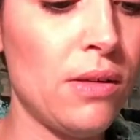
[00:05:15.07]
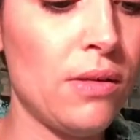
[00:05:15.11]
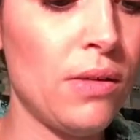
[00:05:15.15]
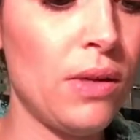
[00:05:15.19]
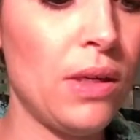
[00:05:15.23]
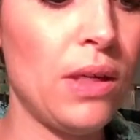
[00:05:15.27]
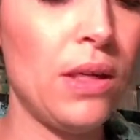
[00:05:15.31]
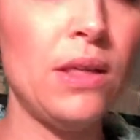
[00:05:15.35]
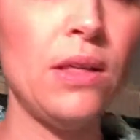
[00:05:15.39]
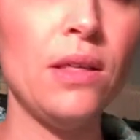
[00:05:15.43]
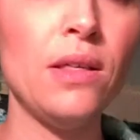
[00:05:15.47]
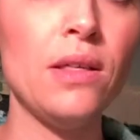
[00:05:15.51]

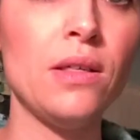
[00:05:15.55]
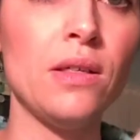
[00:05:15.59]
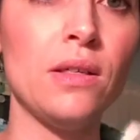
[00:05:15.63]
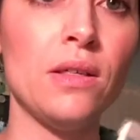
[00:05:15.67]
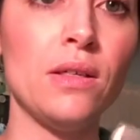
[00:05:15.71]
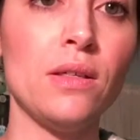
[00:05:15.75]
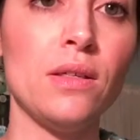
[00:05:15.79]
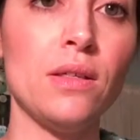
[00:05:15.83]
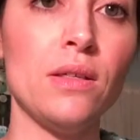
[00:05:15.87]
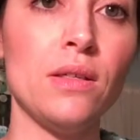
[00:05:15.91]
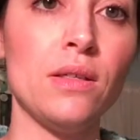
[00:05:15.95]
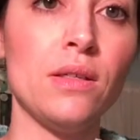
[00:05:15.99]
Okay,
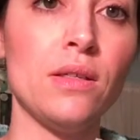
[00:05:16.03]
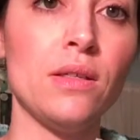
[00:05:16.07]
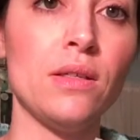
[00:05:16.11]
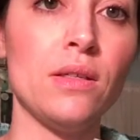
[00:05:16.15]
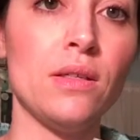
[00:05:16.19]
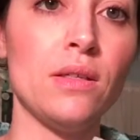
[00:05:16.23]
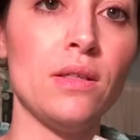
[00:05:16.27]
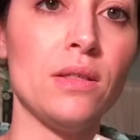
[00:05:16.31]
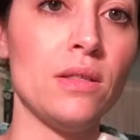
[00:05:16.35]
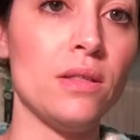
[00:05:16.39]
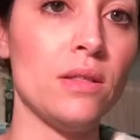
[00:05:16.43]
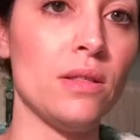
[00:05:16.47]

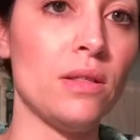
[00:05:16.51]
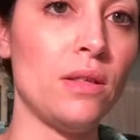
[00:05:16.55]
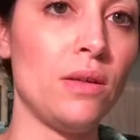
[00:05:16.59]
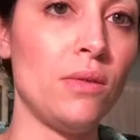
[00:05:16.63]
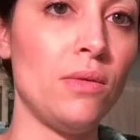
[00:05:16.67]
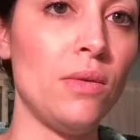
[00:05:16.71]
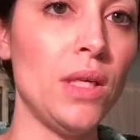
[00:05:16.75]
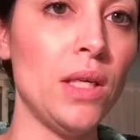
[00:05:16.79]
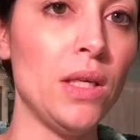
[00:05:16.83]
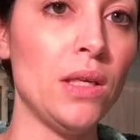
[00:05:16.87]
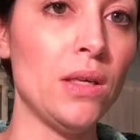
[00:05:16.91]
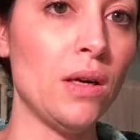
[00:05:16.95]
so there
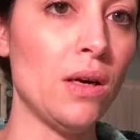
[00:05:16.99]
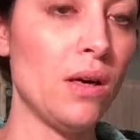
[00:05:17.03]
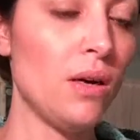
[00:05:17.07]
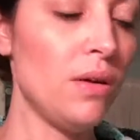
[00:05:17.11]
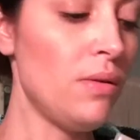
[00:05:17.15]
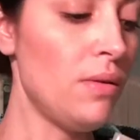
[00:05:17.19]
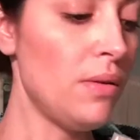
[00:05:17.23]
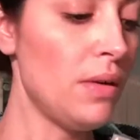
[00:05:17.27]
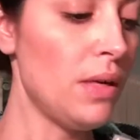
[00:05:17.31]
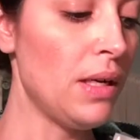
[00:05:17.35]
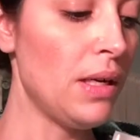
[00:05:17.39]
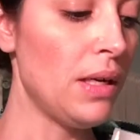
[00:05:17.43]
we
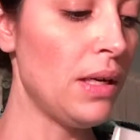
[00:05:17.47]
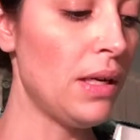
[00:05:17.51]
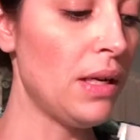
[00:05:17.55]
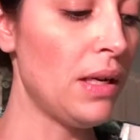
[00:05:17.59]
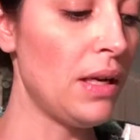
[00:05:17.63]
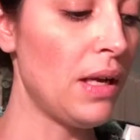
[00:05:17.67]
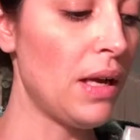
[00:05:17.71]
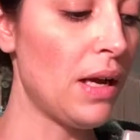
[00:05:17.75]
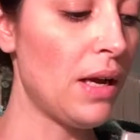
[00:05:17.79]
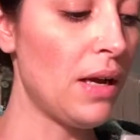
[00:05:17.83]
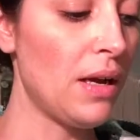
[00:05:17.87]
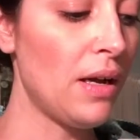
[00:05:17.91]
go.
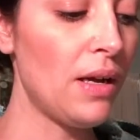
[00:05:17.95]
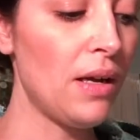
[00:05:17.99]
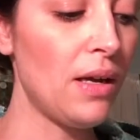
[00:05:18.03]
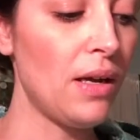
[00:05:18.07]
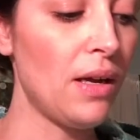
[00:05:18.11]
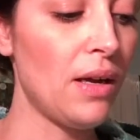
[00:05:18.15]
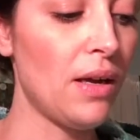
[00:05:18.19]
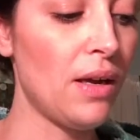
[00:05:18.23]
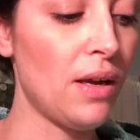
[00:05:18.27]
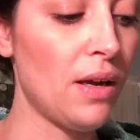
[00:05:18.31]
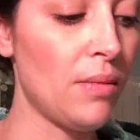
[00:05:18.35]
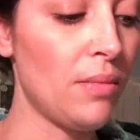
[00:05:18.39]
And I
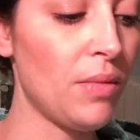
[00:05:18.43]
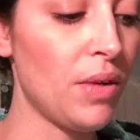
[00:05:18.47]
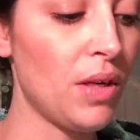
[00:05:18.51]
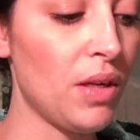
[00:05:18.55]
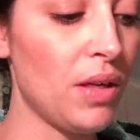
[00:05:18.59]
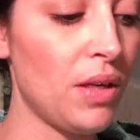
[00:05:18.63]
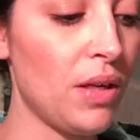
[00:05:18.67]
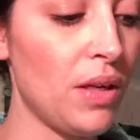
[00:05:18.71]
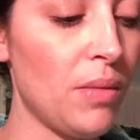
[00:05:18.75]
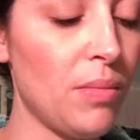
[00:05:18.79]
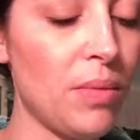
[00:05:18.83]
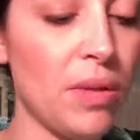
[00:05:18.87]
am
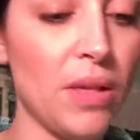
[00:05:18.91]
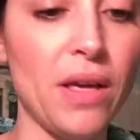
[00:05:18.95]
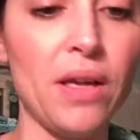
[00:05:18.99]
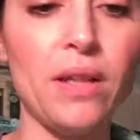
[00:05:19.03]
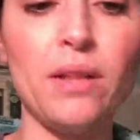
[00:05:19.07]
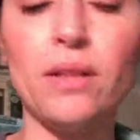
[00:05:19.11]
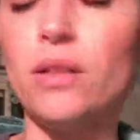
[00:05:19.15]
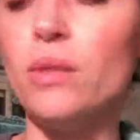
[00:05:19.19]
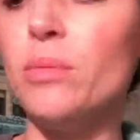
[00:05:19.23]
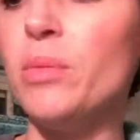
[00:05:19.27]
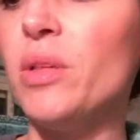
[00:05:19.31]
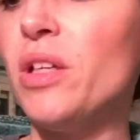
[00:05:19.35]
gonna apply a
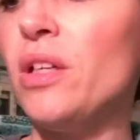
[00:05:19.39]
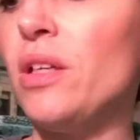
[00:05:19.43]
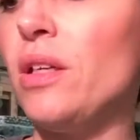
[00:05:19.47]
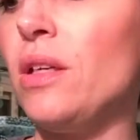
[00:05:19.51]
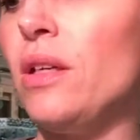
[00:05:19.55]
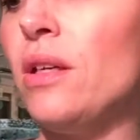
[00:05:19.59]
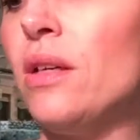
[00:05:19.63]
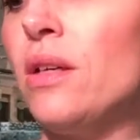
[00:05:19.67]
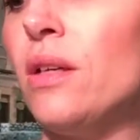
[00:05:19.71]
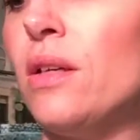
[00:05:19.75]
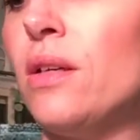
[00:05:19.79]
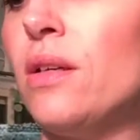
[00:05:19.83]
little bit of
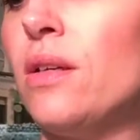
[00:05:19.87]
heat.